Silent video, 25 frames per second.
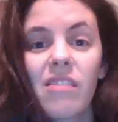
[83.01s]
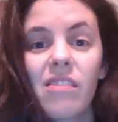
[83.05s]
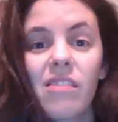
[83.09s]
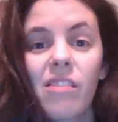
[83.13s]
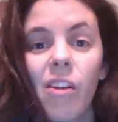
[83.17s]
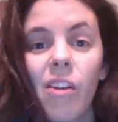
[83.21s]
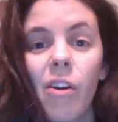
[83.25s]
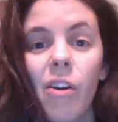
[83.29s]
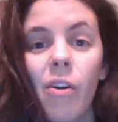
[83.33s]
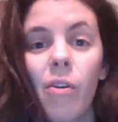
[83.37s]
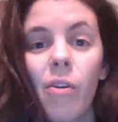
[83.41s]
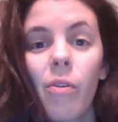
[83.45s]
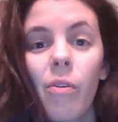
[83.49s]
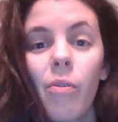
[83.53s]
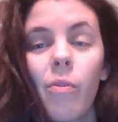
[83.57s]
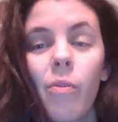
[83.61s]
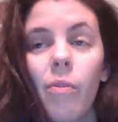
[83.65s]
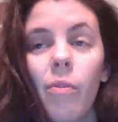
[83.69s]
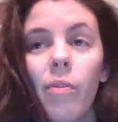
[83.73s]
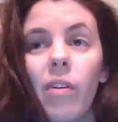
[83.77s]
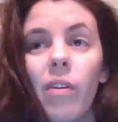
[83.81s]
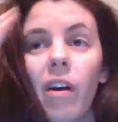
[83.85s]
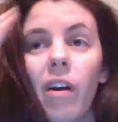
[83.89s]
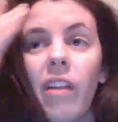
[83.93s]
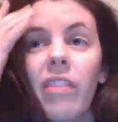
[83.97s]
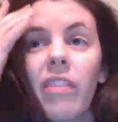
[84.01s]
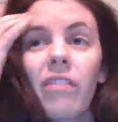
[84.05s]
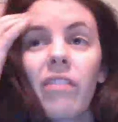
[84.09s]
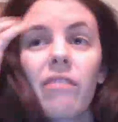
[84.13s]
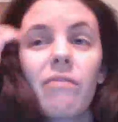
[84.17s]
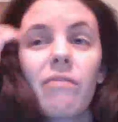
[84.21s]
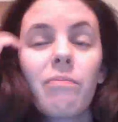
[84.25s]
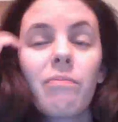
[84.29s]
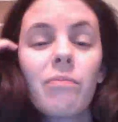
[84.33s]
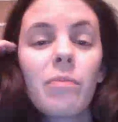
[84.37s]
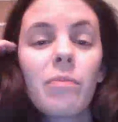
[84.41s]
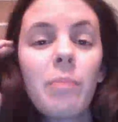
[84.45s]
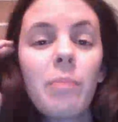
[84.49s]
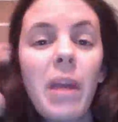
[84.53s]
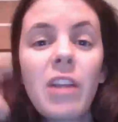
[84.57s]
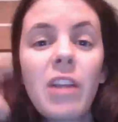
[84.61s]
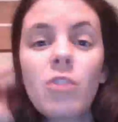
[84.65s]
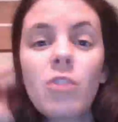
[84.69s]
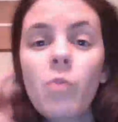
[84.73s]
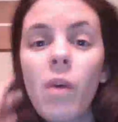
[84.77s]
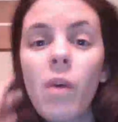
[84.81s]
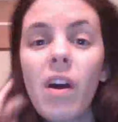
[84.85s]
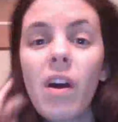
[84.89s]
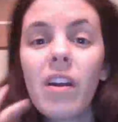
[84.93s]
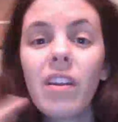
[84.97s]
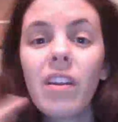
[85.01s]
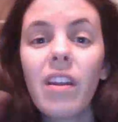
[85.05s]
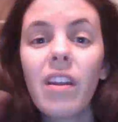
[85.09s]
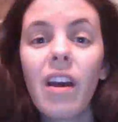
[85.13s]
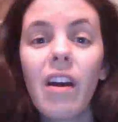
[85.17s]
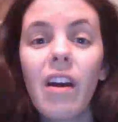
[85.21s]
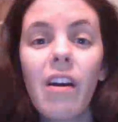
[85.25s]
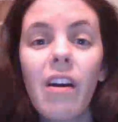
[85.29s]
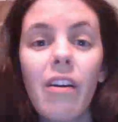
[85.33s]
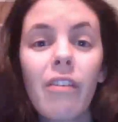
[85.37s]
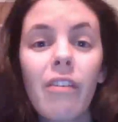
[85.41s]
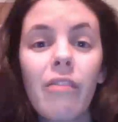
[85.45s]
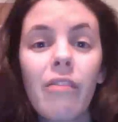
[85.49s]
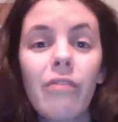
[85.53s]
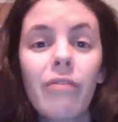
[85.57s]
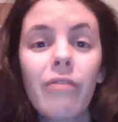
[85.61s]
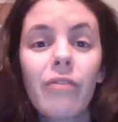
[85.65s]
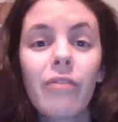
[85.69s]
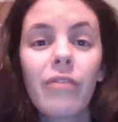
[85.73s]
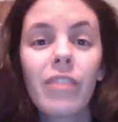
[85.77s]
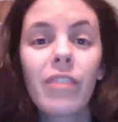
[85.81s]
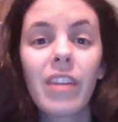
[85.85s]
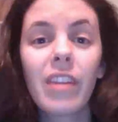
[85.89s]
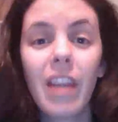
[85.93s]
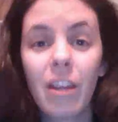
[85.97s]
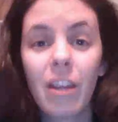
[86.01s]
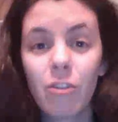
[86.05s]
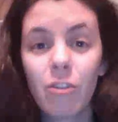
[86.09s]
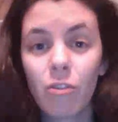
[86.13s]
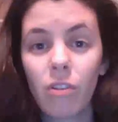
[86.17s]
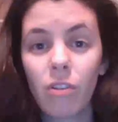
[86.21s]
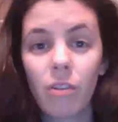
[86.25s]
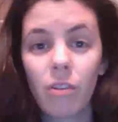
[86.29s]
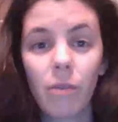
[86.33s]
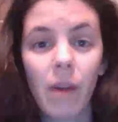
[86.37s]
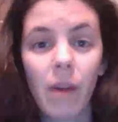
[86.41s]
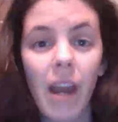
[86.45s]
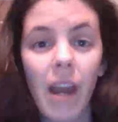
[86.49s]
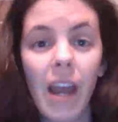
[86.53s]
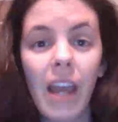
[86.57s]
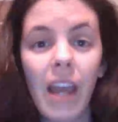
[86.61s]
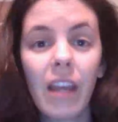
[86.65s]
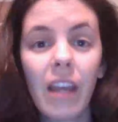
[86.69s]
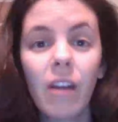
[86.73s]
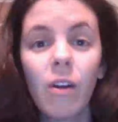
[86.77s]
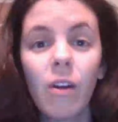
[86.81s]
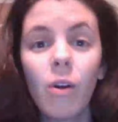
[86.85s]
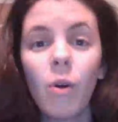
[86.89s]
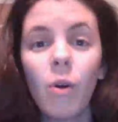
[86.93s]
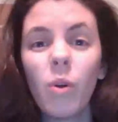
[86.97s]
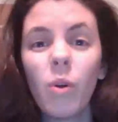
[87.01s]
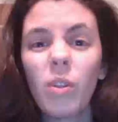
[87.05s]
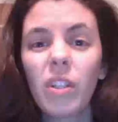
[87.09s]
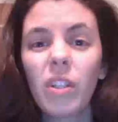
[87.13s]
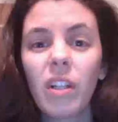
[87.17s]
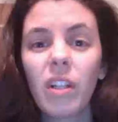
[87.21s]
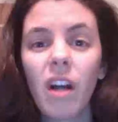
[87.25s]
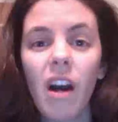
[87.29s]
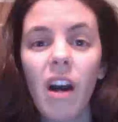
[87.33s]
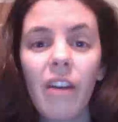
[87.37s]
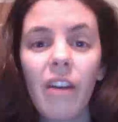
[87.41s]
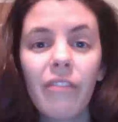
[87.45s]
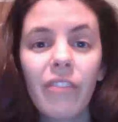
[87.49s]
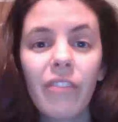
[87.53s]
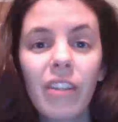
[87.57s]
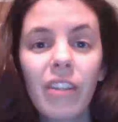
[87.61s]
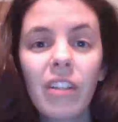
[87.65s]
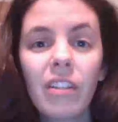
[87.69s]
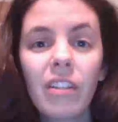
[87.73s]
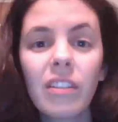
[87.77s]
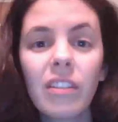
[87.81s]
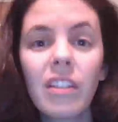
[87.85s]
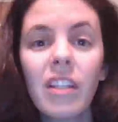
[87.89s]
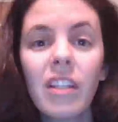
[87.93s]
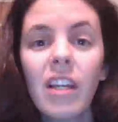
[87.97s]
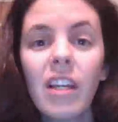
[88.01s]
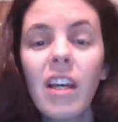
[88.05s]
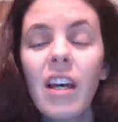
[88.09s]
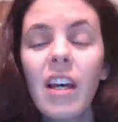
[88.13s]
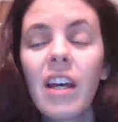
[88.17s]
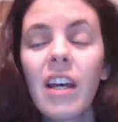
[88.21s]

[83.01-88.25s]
So on page one of The Catcher in the Rye, Holden Caulfield